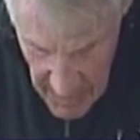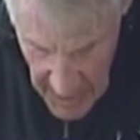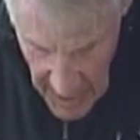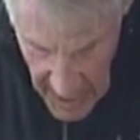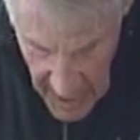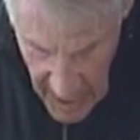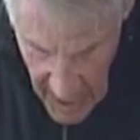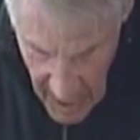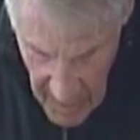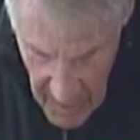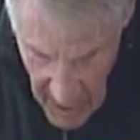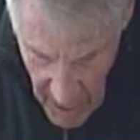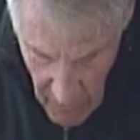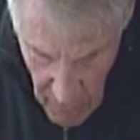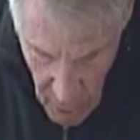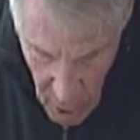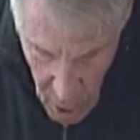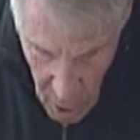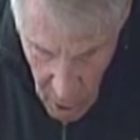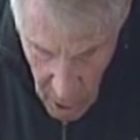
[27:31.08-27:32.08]
uh, a
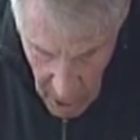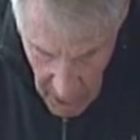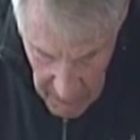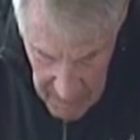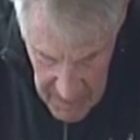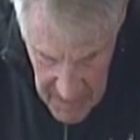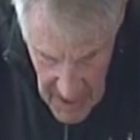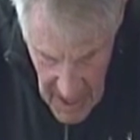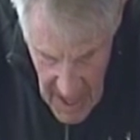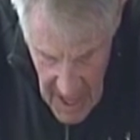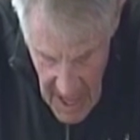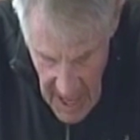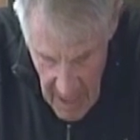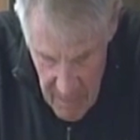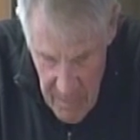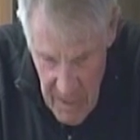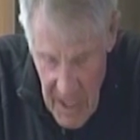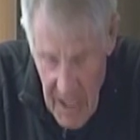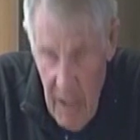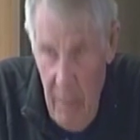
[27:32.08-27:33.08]
role
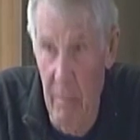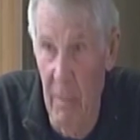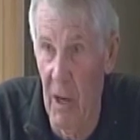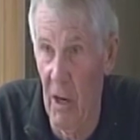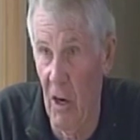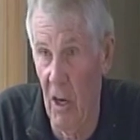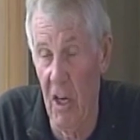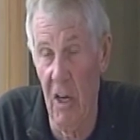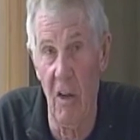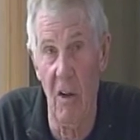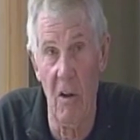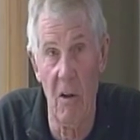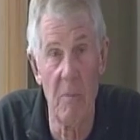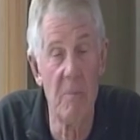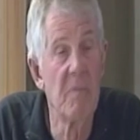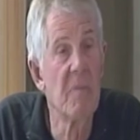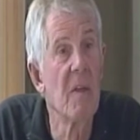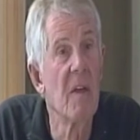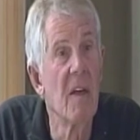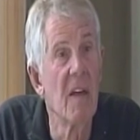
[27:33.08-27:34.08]
and being a miracle
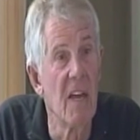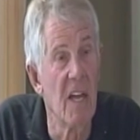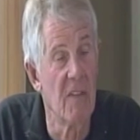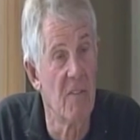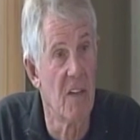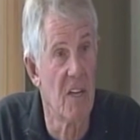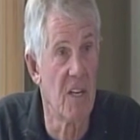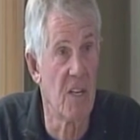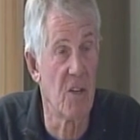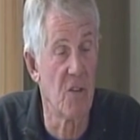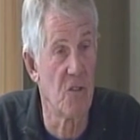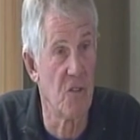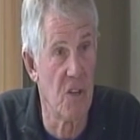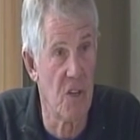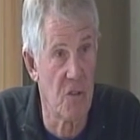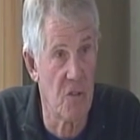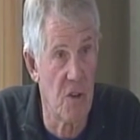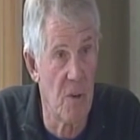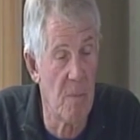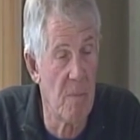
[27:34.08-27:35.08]
in the
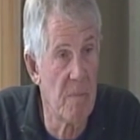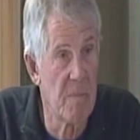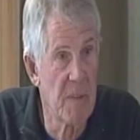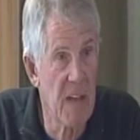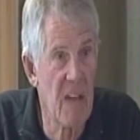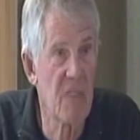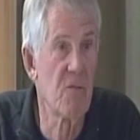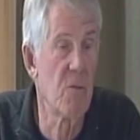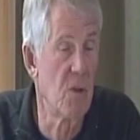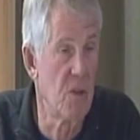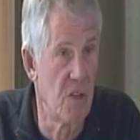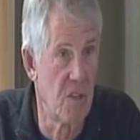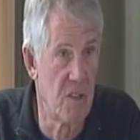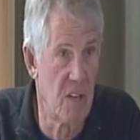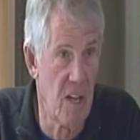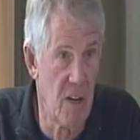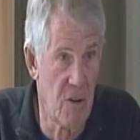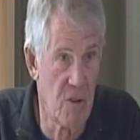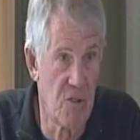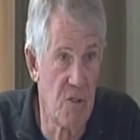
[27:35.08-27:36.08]
ecosystem. That's what you
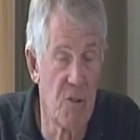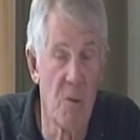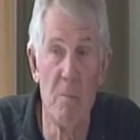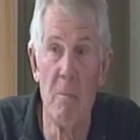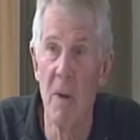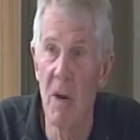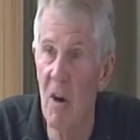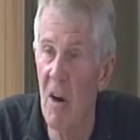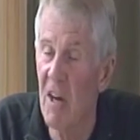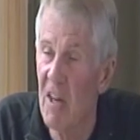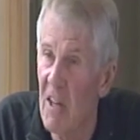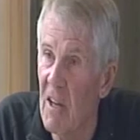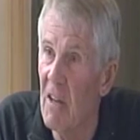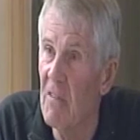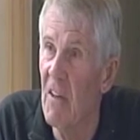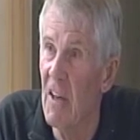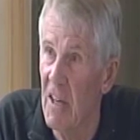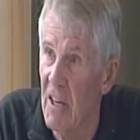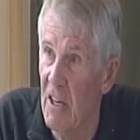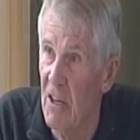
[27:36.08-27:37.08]
tell her. She's a miracle
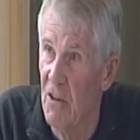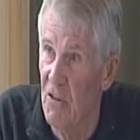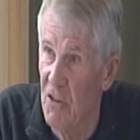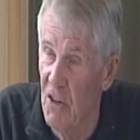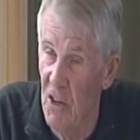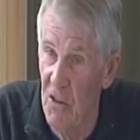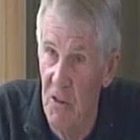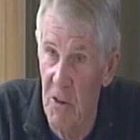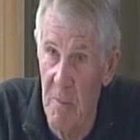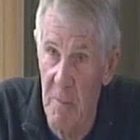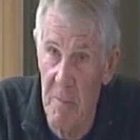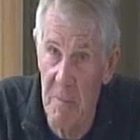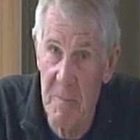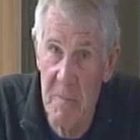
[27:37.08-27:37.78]
in the ecosystem.